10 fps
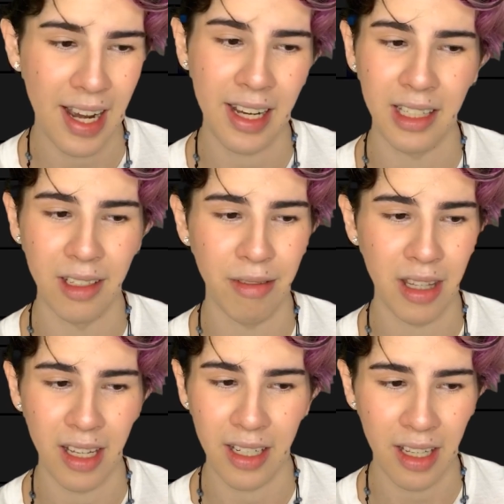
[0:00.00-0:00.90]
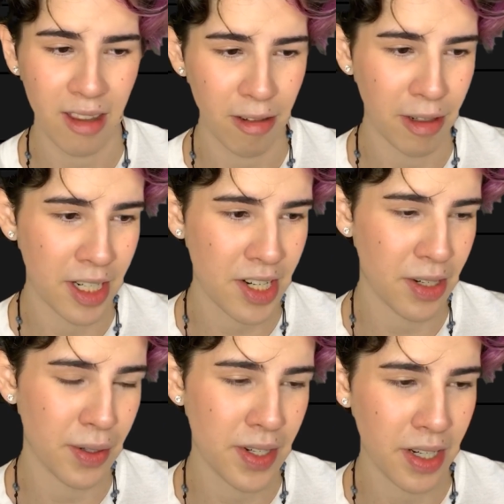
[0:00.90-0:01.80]
can't live with that. Eat the rich.
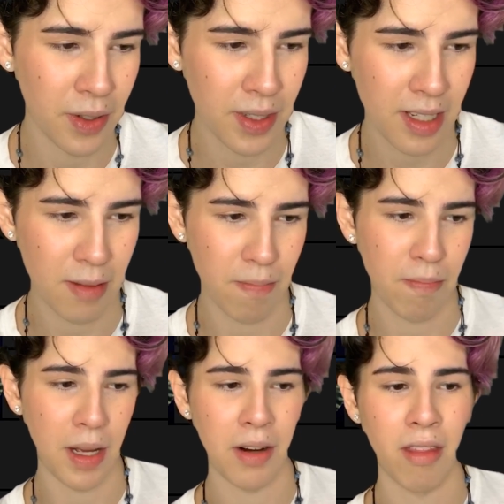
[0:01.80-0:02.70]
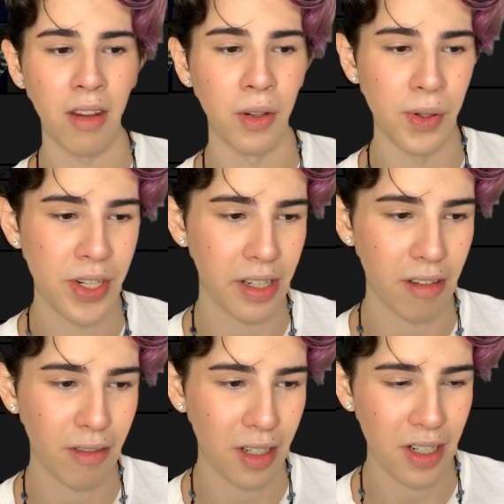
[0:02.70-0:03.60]
No, she goes as better than no
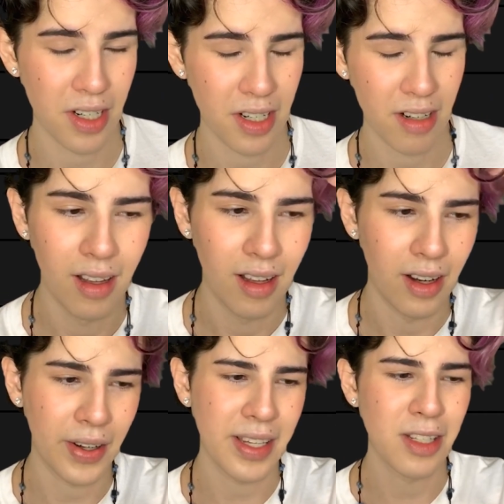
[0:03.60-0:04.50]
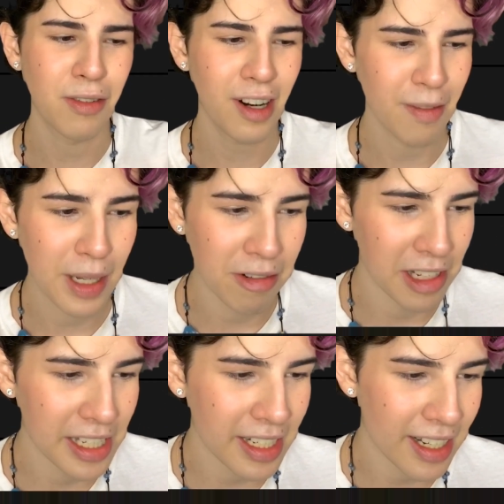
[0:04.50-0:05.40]
jellyfish. Okay, so far I've been
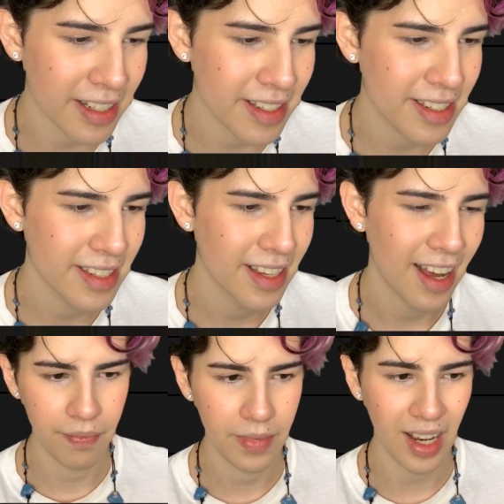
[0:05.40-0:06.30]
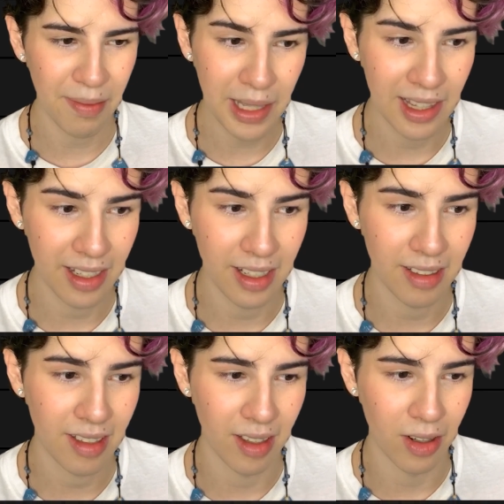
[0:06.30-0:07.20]
really nice. I've been lenient
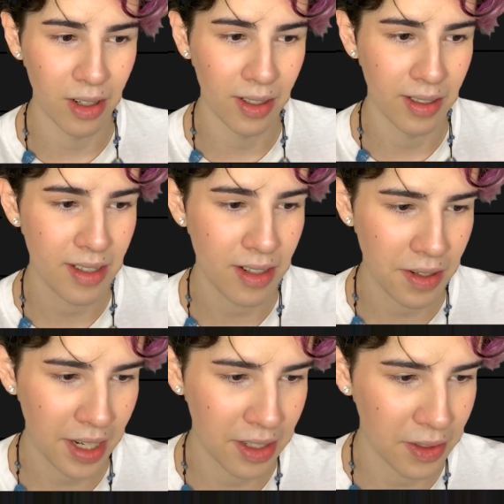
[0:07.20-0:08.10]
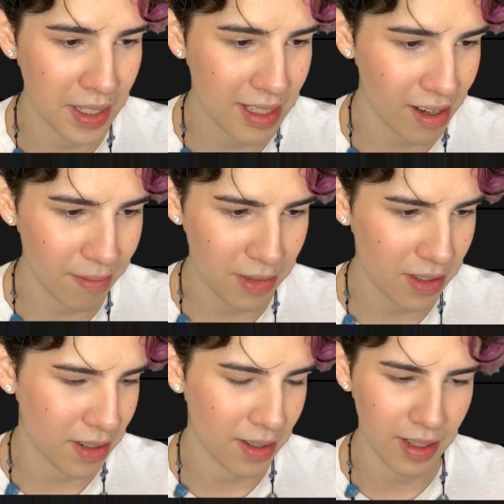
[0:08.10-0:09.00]
to the girls. Okay, no, it's time
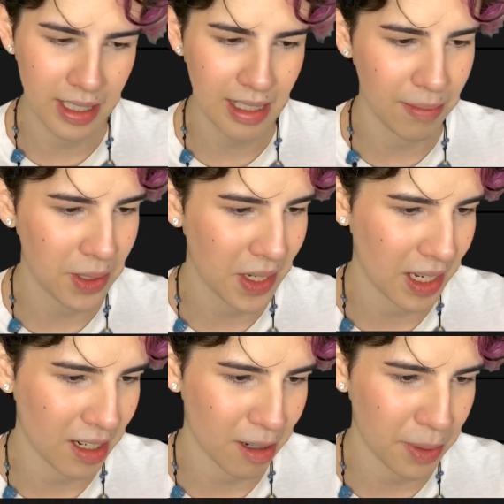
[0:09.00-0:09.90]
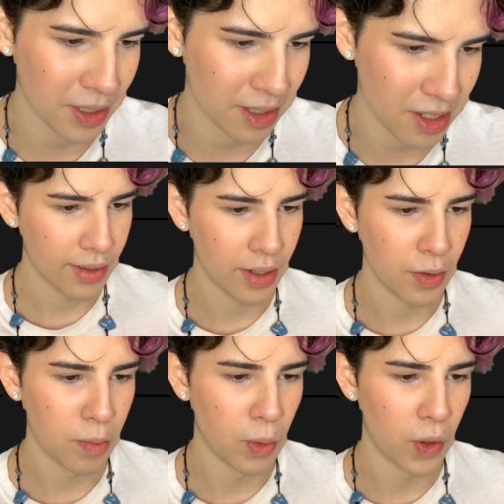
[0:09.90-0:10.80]
to kick it up a notch. The
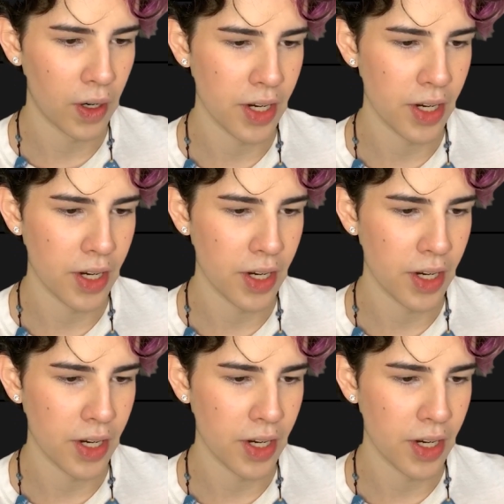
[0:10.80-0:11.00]
Numora